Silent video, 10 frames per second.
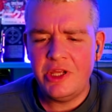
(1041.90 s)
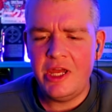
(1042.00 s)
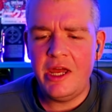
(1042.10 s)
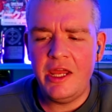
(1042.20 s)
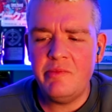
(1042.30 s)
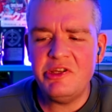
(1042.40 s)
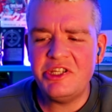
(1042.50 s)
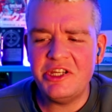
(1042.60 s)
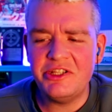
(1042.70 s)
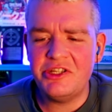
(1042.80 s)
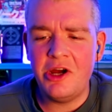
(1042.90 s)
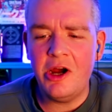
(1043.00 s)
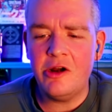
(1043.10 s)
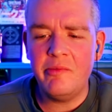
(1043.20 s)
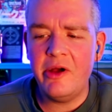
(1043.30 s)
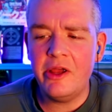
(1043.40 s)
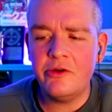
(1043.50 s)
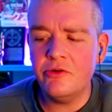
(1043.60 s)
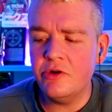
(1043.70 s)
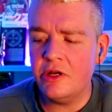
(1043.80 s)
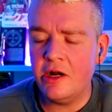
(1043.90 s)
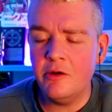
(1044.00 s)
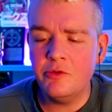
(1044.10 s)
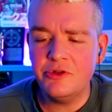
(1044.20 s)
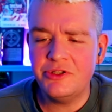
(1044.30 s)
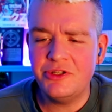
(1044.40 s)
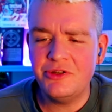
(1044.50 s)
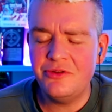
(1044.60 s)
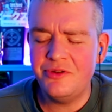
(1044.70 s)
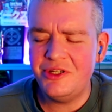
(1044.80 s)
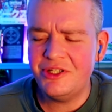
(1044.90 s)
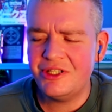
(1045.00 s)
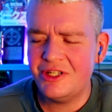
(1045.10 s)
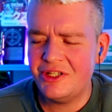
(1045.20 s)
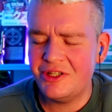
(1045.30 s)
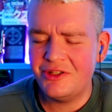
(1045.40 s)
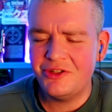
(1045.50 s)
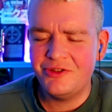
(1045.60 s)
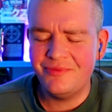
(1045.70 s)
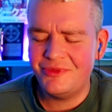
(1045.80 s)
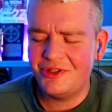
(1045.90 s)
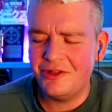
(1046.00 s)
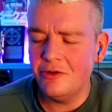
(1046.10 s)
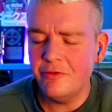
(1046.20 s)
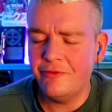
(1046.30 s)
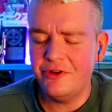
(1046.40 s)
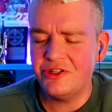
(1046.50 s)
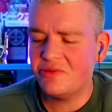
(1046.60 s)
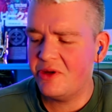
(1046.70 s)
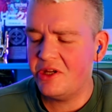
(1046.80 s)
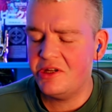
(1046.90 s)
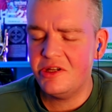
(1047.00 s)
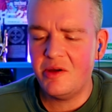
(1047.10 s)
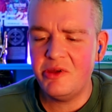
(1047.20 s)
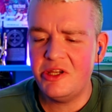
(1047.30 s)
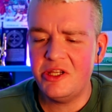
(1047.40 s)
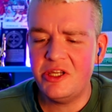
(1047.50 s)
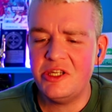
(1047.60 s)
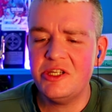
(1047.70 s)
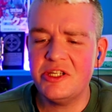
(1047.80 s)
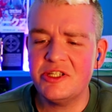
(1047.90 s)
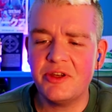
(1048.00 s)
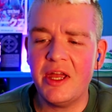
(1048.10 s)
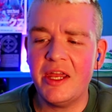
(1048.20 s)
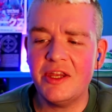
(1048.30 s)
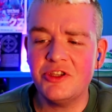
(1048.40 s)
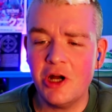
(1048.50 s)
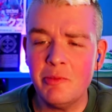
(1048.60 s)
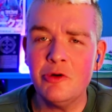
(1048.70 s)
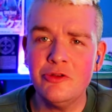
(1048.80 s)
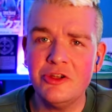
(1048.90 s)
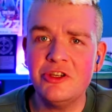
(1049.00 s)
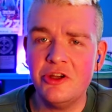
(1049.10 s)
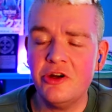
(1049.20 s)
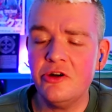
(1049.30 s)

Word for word: Amy's getting tired of Michael, and I would too. He's such a doofus, man. I mean, he is like dumber than dumb.